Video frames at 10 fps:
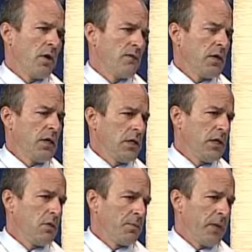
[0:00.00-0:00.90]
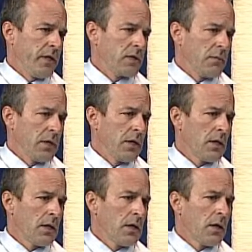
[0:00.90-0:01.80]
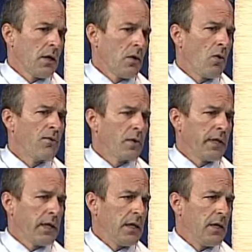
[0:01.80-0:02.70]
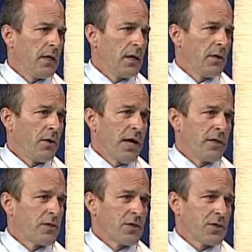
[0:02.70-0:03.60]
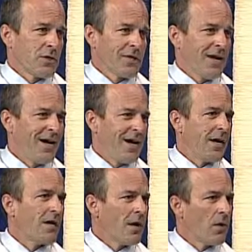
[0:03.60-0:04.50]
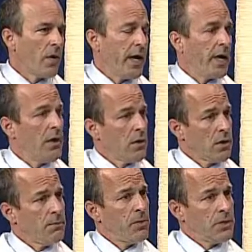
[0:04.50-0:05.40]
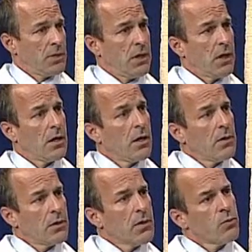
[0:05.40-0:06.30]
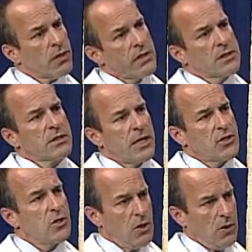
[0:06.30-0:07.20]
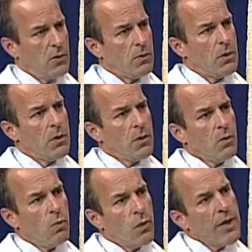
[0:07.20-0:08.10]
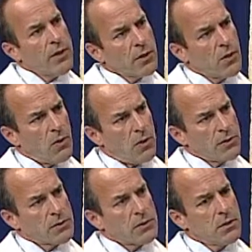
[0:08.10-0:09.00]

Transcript: if you need a knee replacement, hopefully they're not just going to say, ha, all right, and they're going to put you there. They're going to really assess you, what your goals,